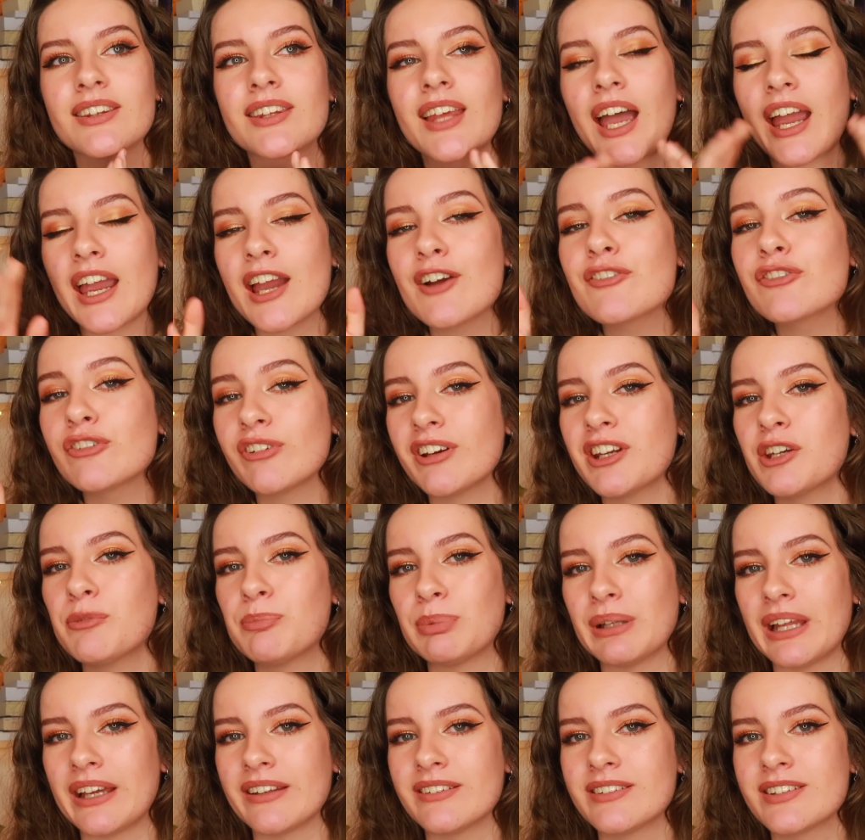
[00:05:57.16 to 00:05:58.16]
I have grand
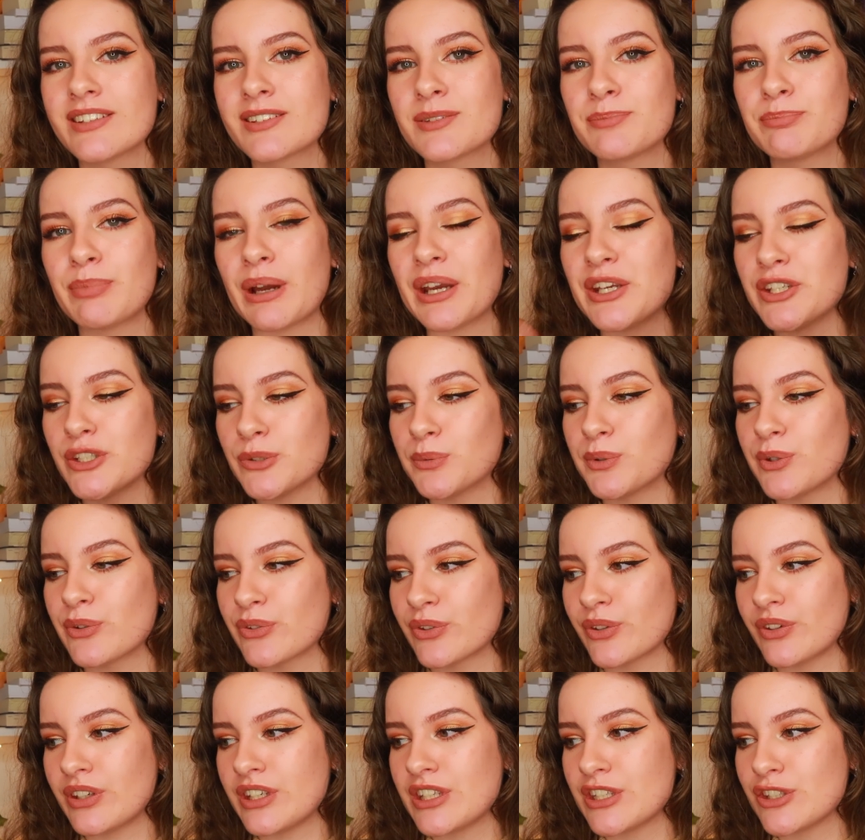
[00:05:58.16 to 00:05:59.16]
plans, but I do
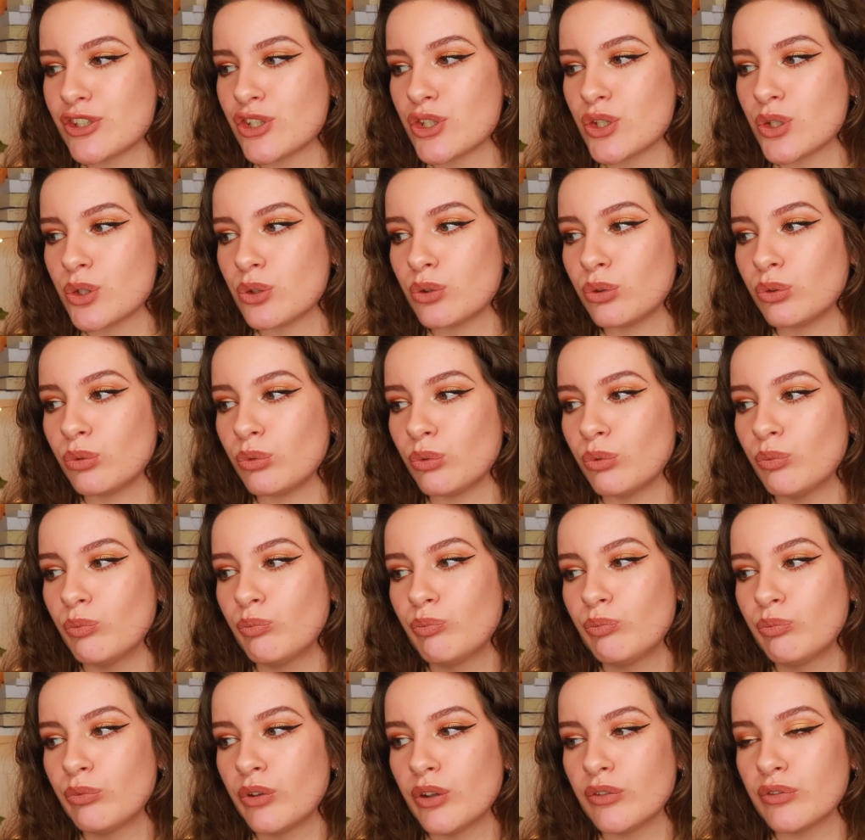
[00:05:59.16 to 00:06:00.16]
also need to
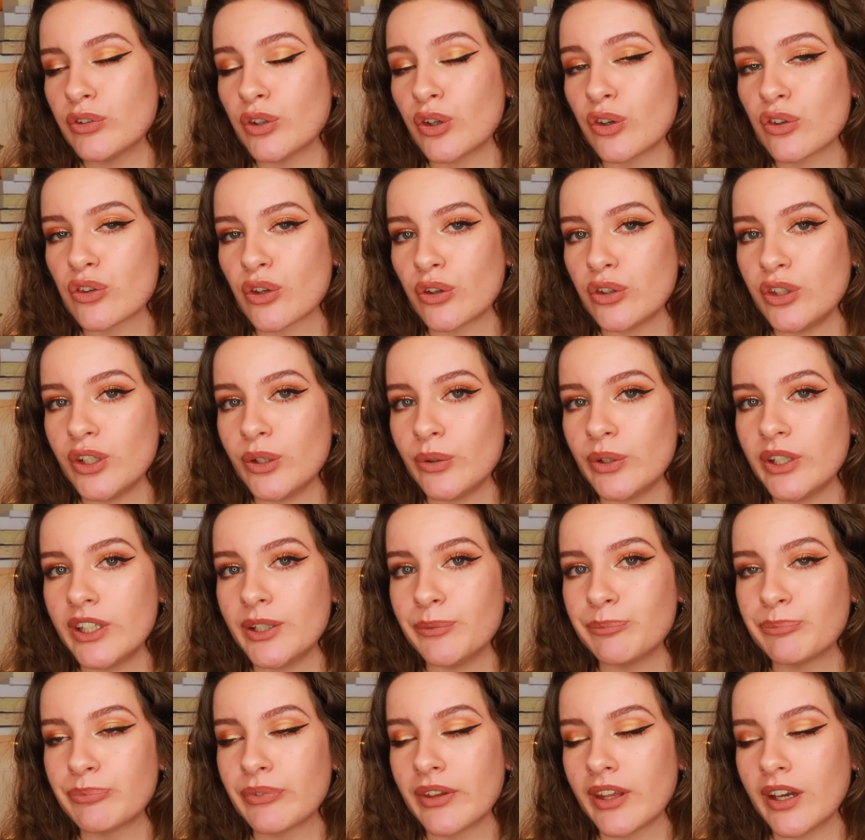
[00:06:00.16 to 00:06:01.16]
focus on uni
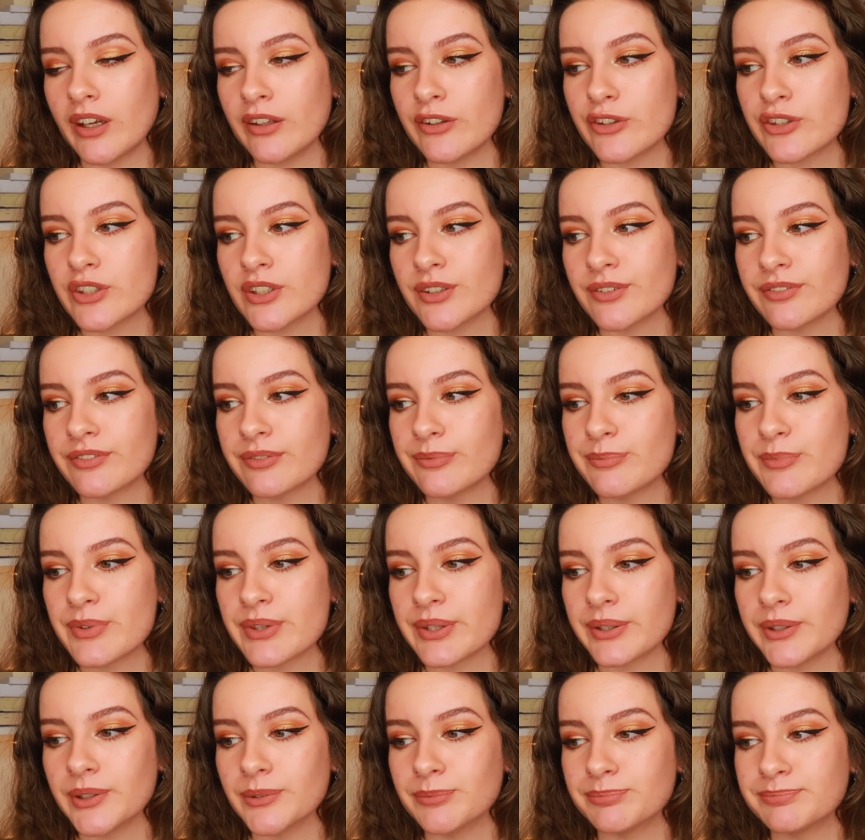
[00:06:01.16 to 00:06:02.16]
and stuff,
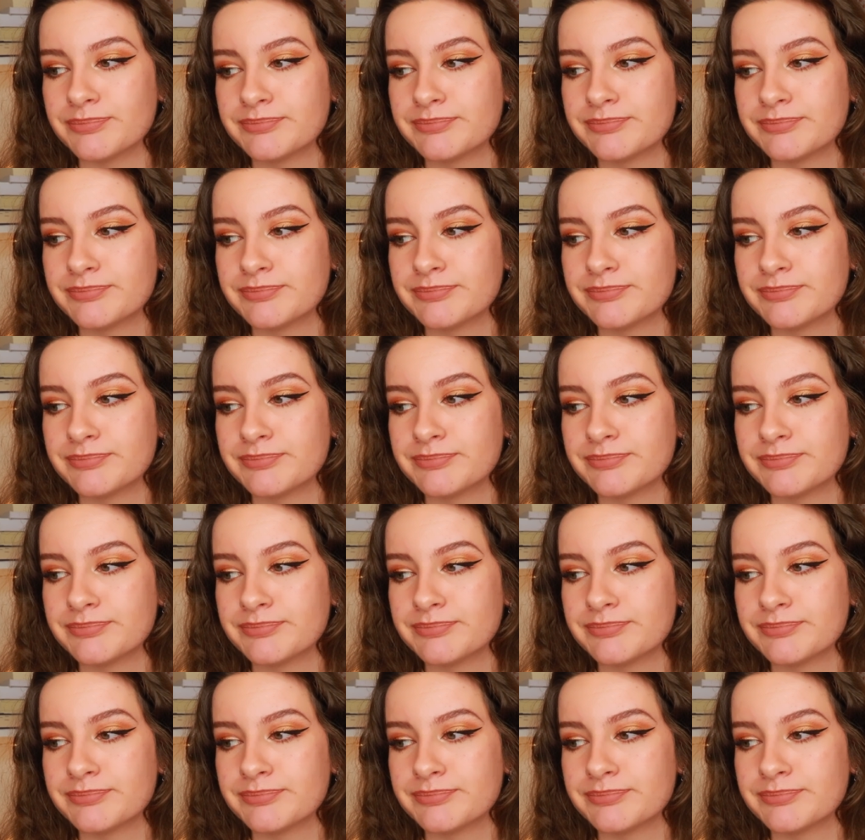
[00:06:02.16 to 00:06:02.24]
so